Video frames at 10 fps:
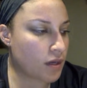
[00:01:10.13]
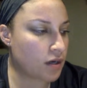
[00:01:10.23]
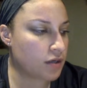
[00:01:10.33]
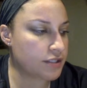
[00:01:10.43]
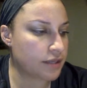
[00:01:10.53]

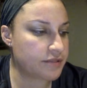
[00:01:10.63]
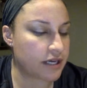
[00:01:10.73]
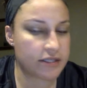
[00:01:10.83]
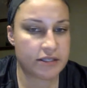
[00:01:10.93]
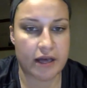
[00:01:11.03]

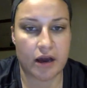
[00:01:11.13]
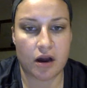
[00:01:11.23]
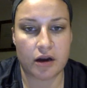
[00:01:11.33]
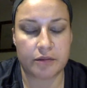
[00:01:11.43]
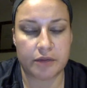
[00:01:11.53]
subtests that
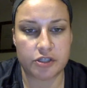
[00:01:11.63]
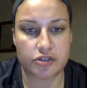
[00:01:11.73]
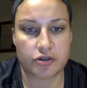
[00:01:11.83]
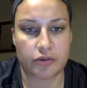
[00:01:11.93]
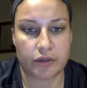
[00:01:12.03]
are
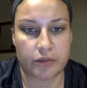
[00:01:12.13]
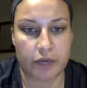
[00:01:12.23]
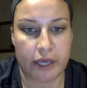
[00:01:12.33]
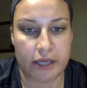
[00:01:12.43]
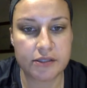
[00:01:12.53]
administered with the
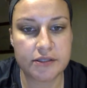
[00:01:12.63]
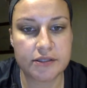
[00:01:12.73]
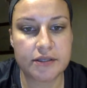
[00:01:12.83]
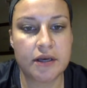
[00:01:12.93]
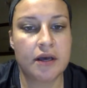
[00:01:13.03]
Brigance.